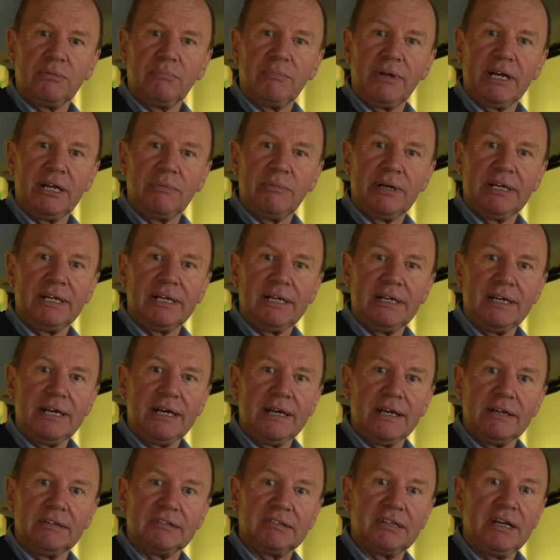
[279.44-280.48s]
many, many
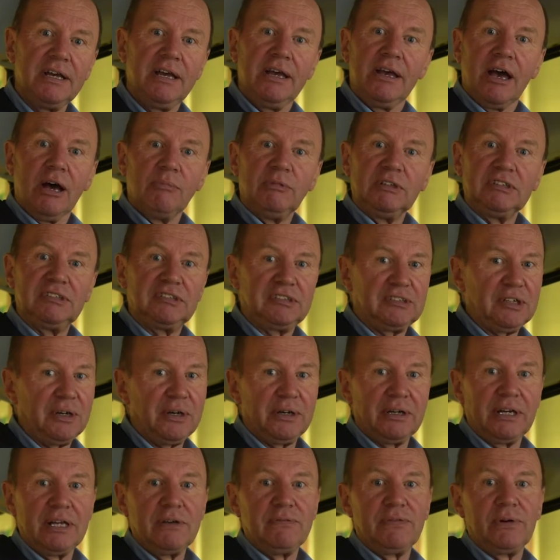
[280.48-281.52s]
years and were
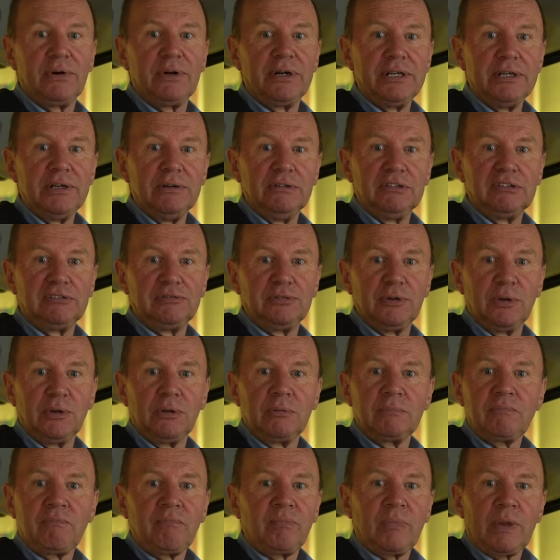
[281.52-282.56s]
certainly very
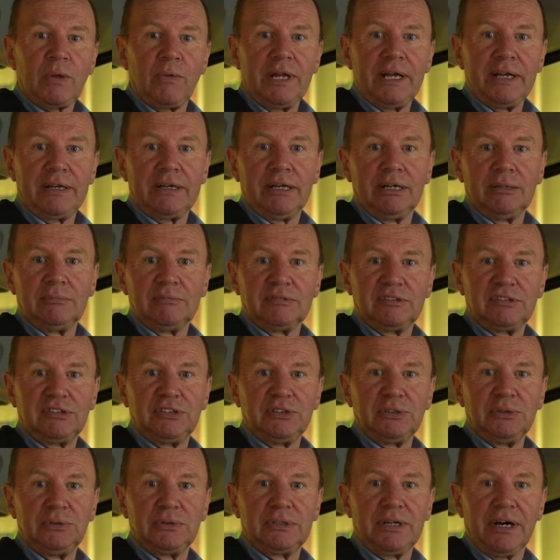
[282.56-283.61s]
useful when it comes
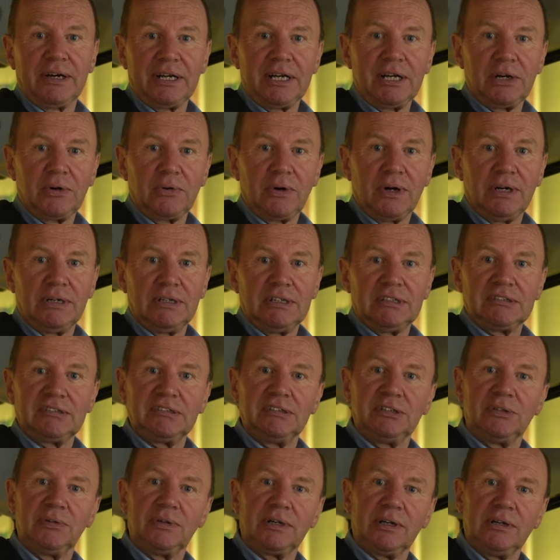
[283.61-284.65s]
to cutting grass
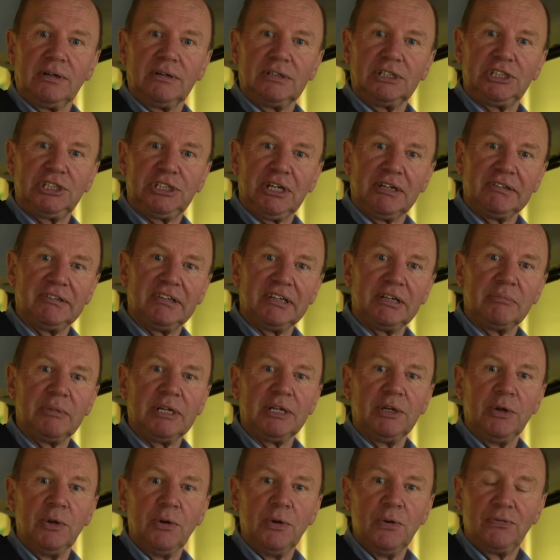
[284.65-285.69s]
and doing a lot of shunting and
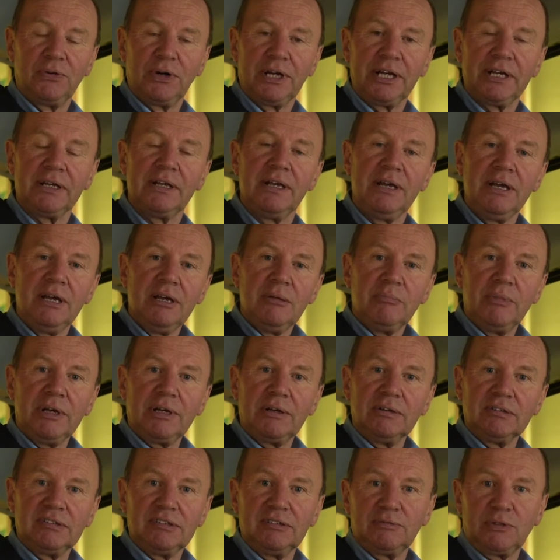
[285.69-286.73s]
manoeuvring
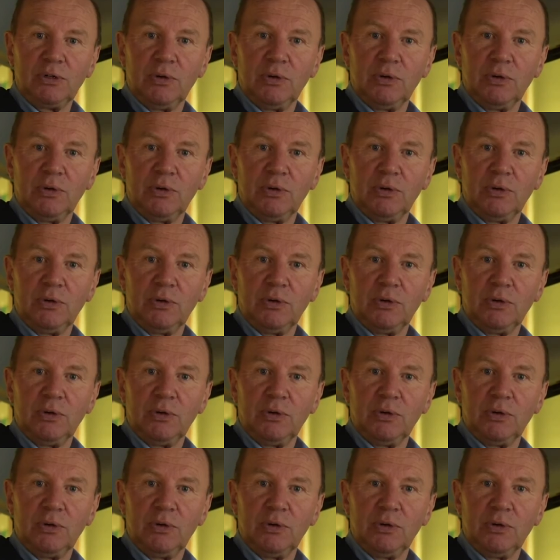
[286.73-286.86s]
because of